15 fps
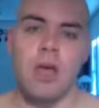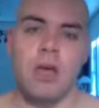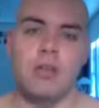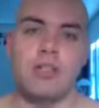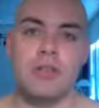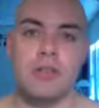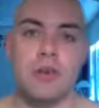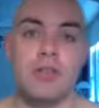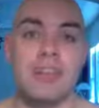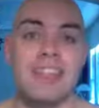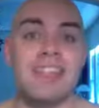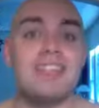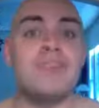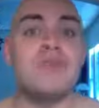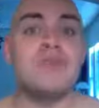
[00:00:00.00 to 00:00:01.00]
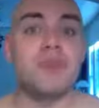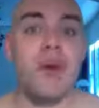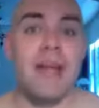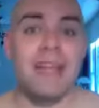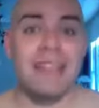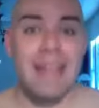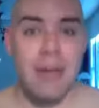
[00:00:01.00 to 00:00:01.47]
Do know that these do
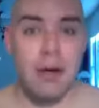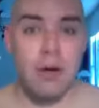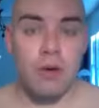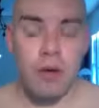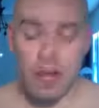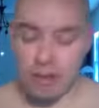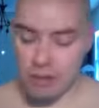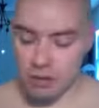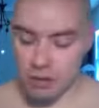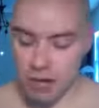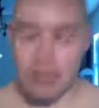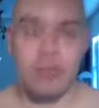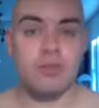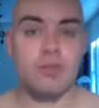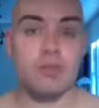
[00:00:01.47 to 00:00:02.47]
dry down, and they dry down